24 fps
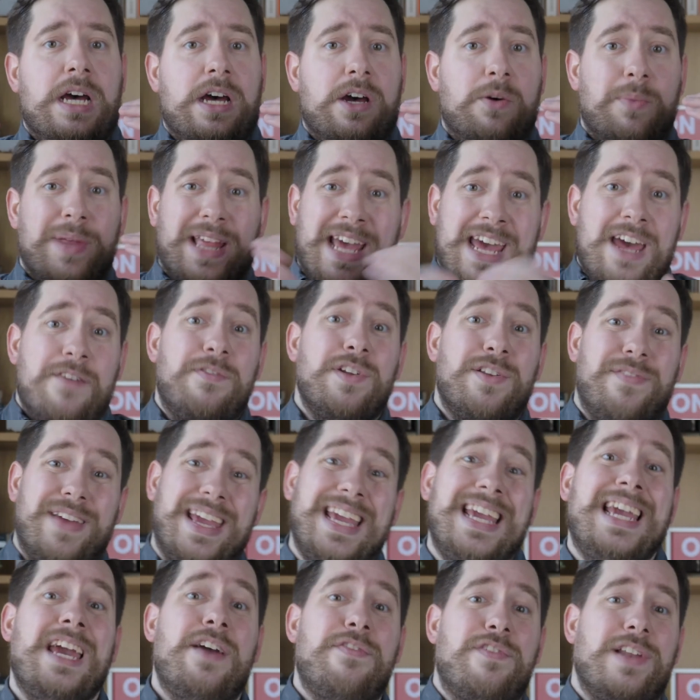a handful of
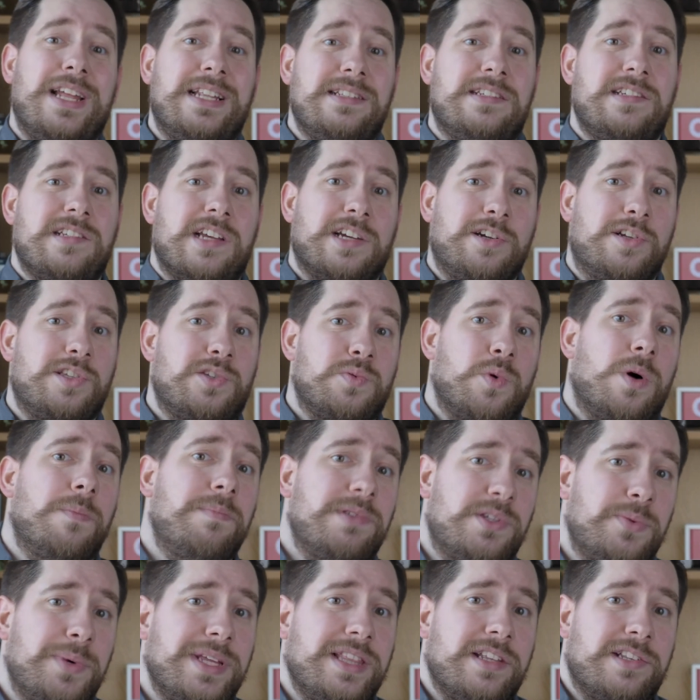EF lenses I could swap
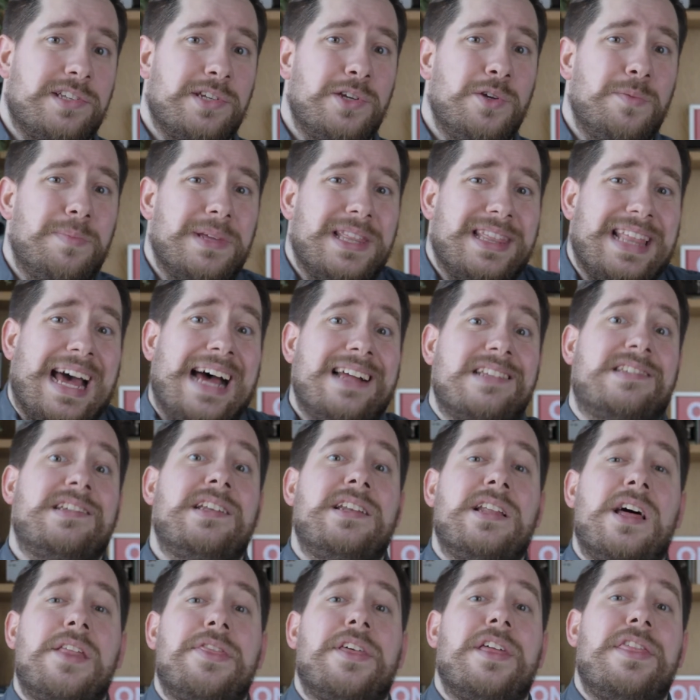between the two, but that's
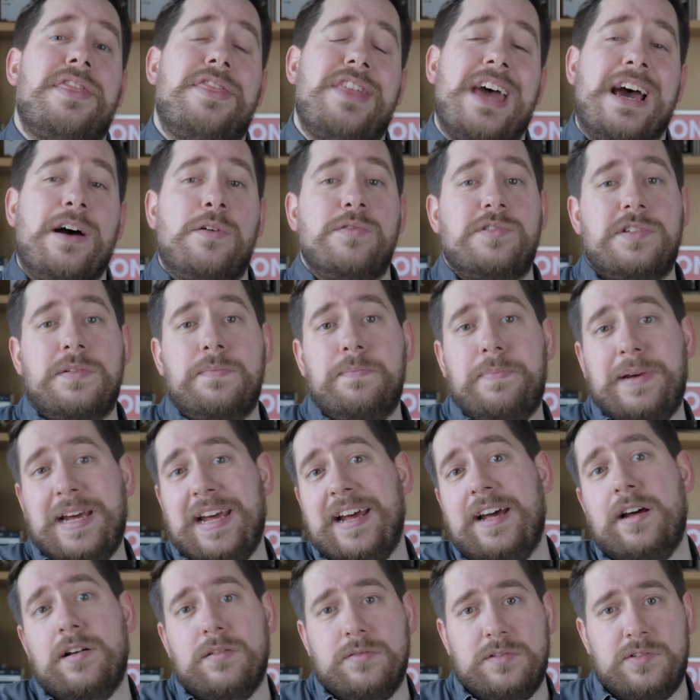another
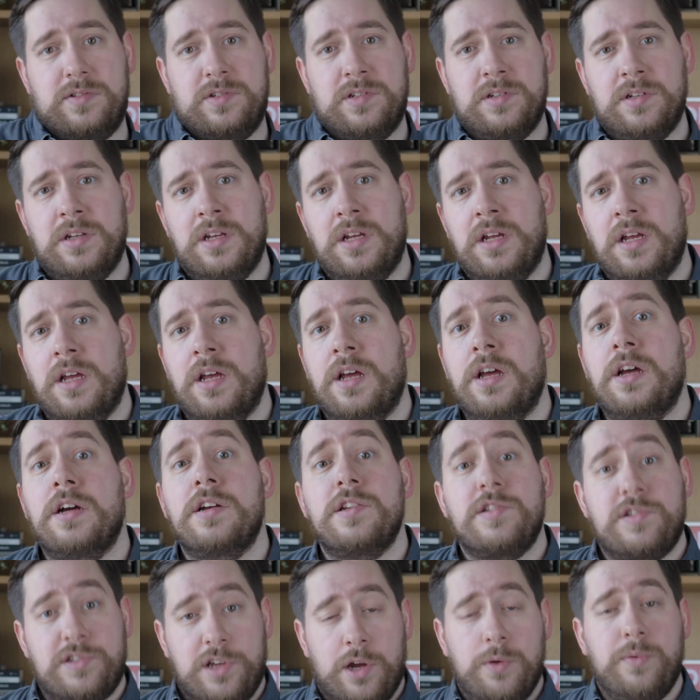£1,000.
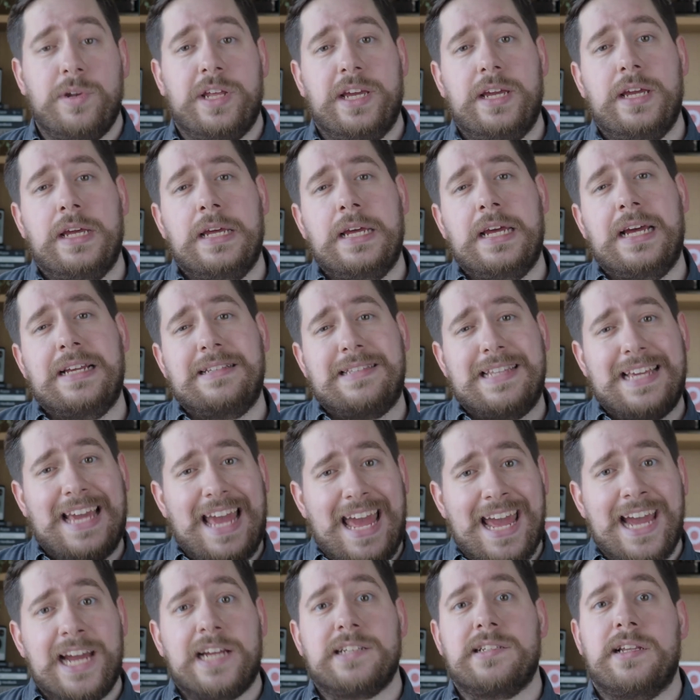Sony has the
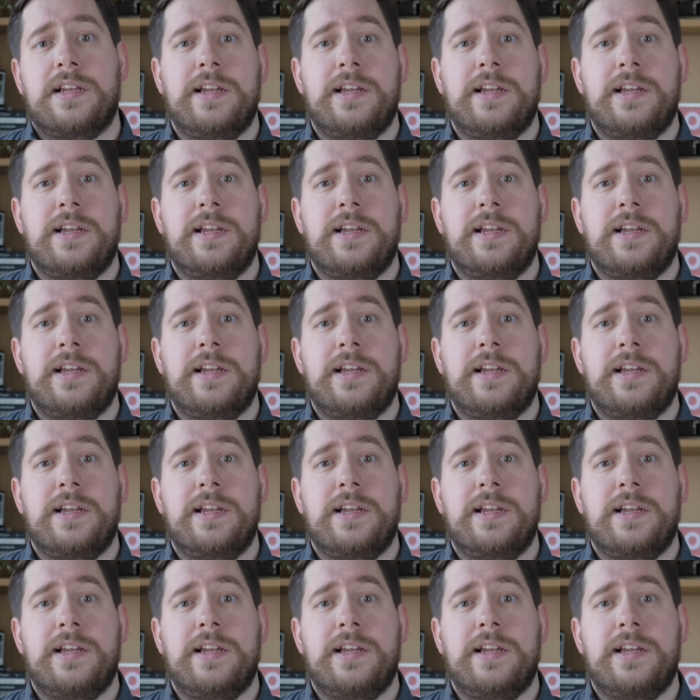excellently